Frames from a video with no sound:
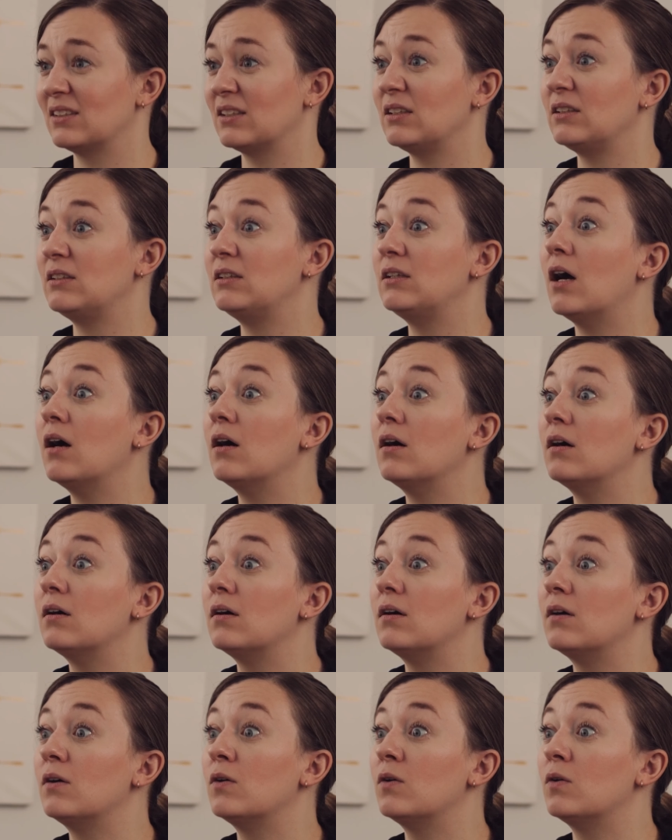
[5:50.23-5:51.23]
Um,
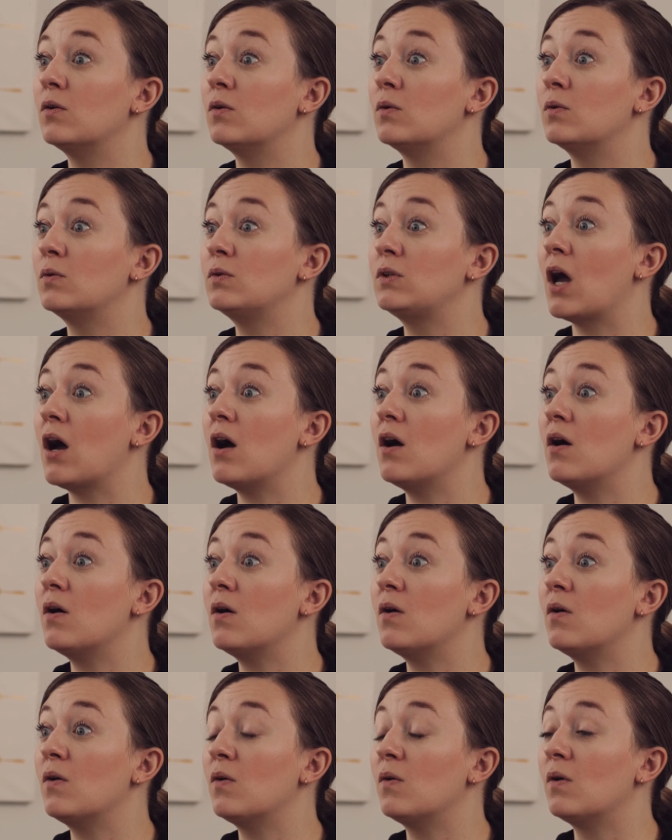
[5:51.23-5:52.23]
no, yes.
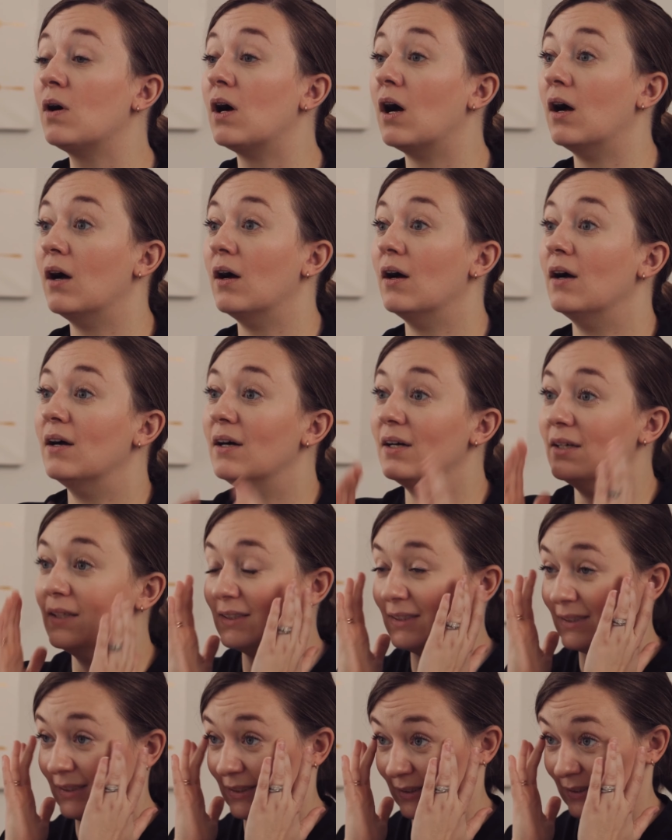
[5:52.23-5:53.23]
no. Well,
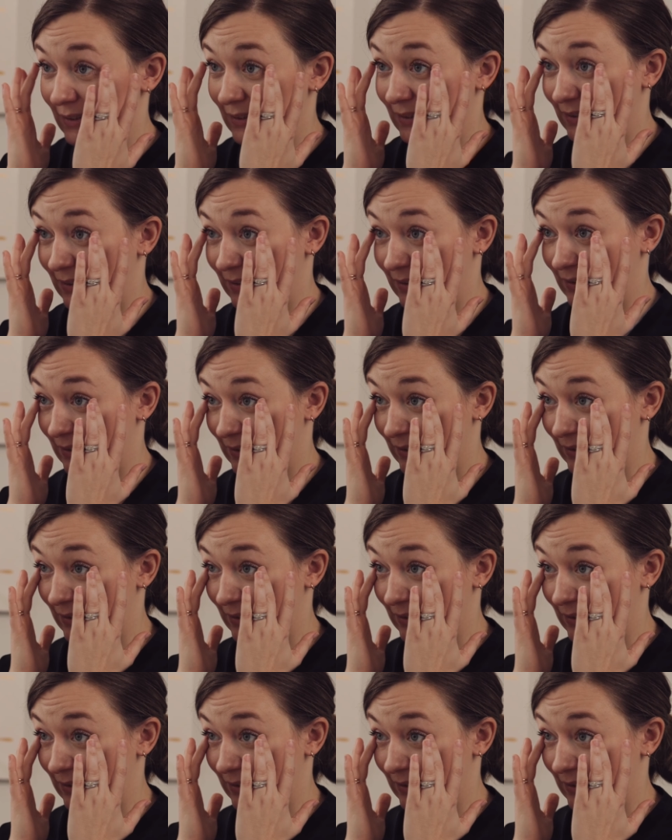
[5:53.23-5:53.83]
they closed on